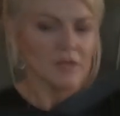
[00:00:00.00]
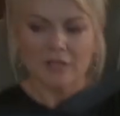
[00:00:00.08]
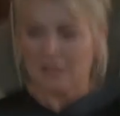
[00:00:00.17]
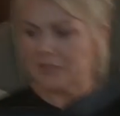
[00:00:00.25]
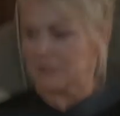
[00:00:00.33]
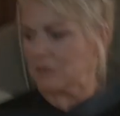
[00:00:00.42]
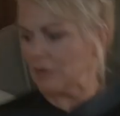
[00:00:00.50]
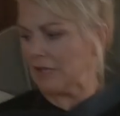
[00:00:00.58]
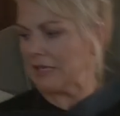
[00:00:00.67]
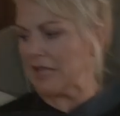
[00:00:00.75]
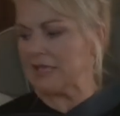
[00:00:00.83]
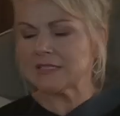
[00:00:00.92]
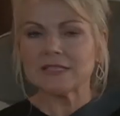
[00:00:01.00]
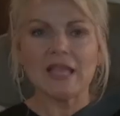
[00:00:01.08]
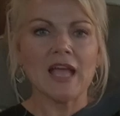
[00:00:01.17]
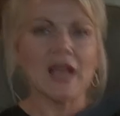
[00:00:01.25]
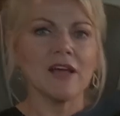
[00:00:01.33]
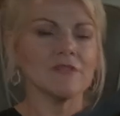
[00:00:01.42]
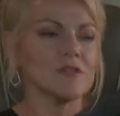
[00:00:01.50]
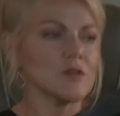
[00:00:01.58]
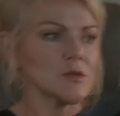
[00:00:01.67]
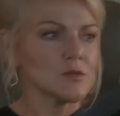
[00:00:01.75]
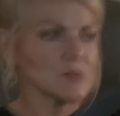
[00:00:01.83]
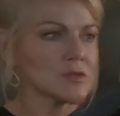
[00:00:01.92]
It's really nice to have
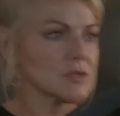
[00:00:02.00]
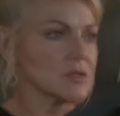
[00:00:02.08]
those